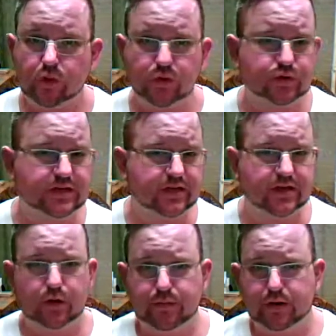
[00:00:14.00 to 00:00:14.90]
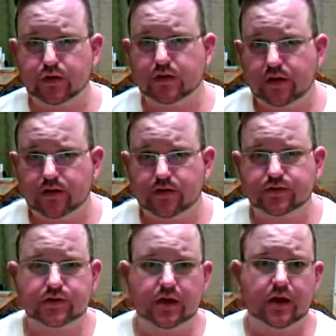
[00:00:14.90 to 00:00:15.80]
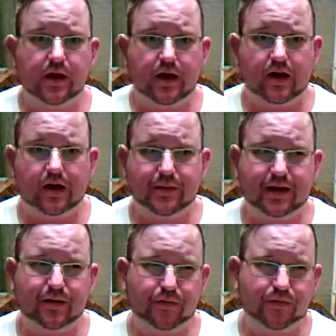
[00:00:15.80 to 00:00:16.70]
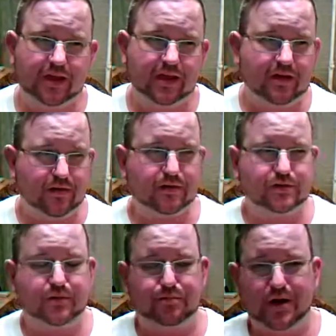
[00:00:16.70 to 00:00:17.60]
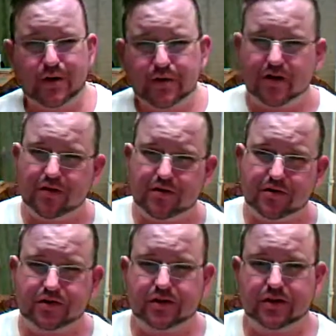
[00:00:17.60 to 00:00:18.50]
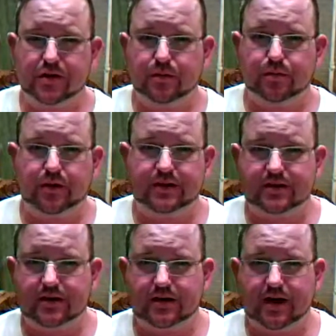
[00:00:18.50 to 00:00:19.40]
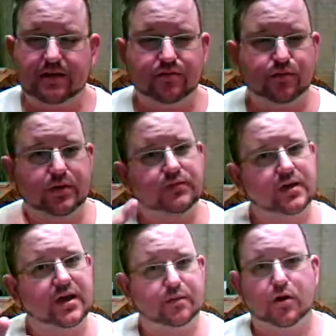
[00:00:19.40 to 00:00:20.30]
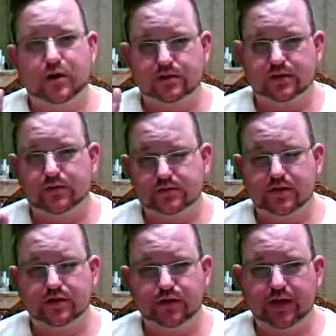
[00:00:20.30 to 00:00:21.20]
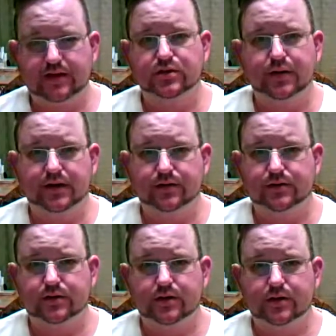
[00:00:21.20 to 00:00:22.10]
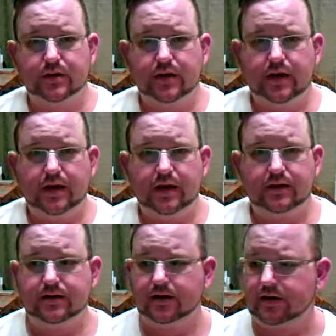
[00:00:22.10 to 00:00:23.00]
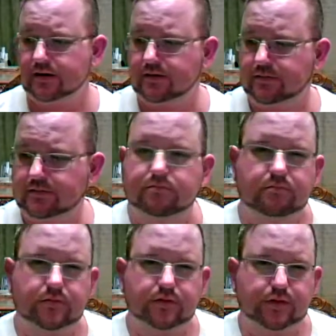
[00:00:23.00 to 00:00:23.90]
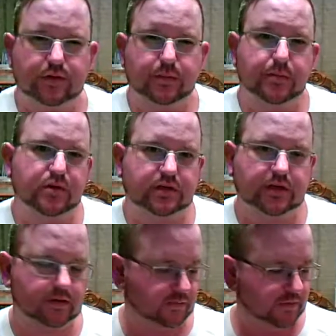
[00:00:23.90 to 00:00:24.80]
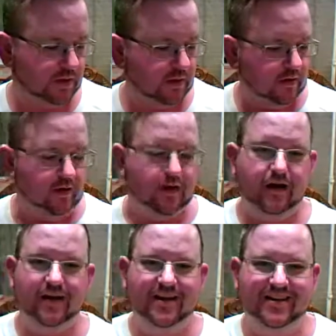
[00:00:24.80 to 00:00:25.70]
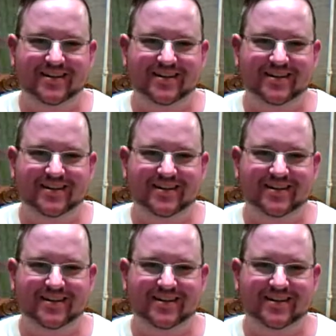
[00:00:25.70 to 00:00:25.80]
which ones I think are better than others. I don't think others are better than others, but I have three different kind of markers I want to talk to you guys about, and turn down my music a little. Uh,